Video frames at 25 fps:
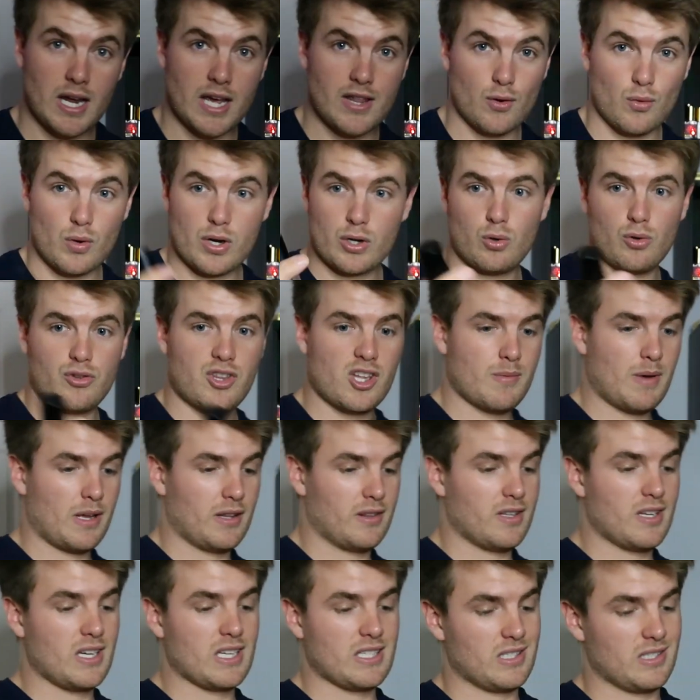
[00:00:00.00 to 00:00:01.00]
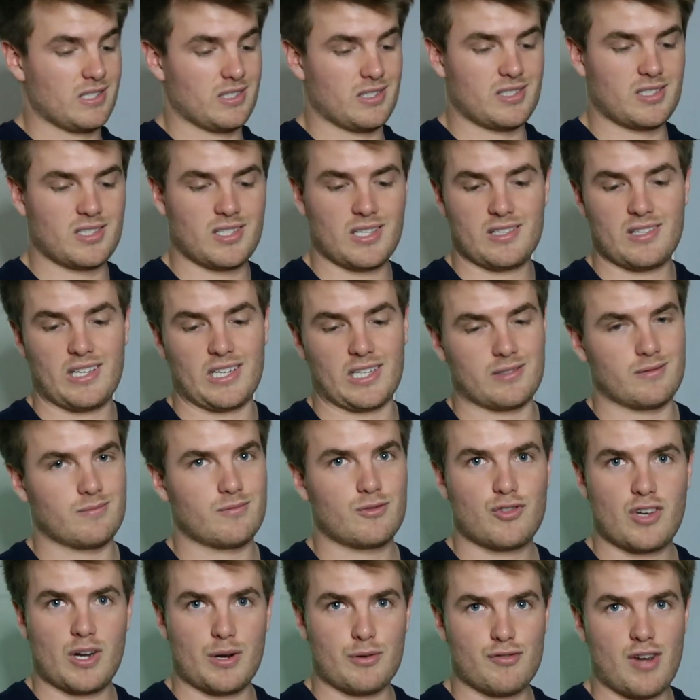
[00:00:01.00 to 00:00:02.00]
And the really cool thing about this is like
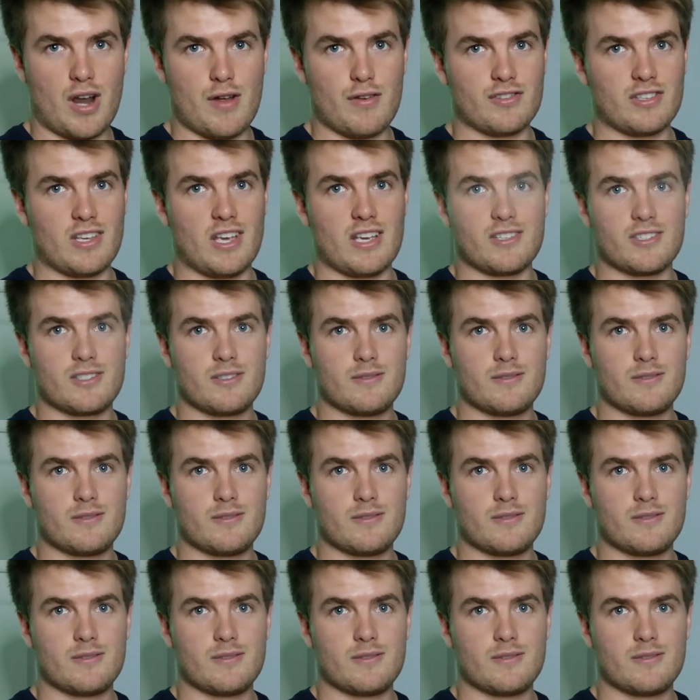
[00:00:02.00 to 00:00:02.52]
travel size.